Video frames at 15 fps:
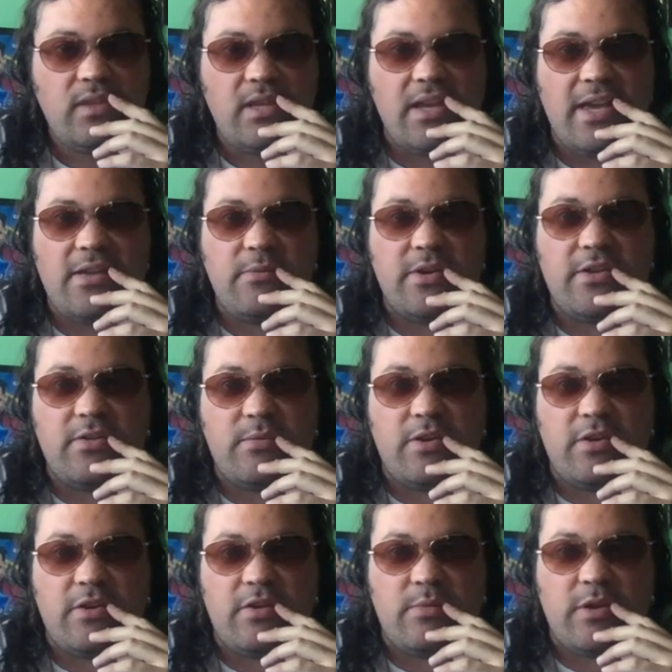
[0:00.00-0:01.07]
and we have
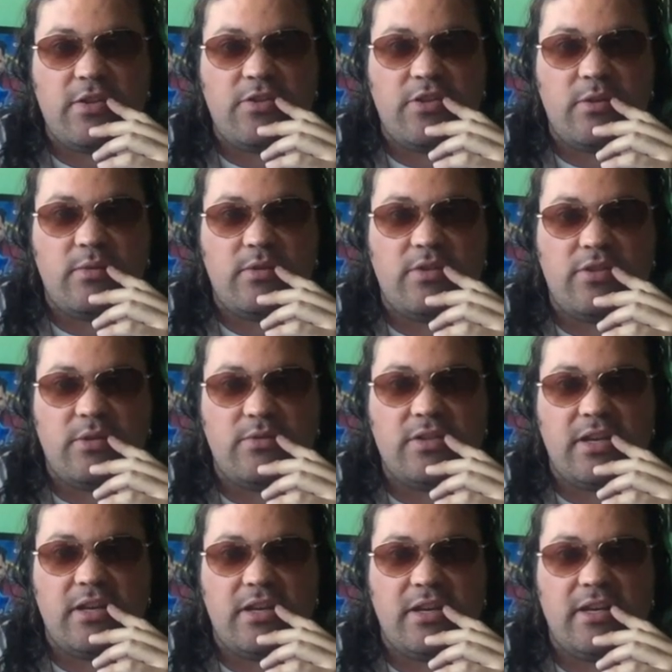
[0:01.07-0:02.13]

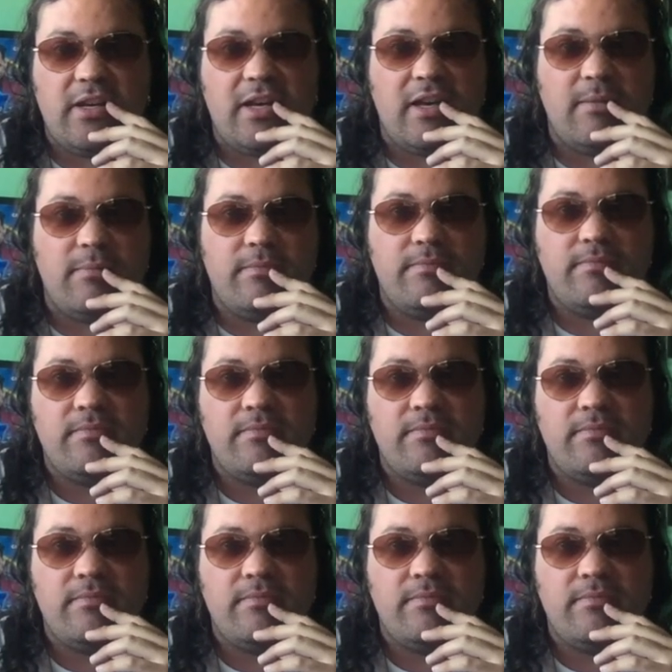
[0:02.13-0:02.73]
Sota,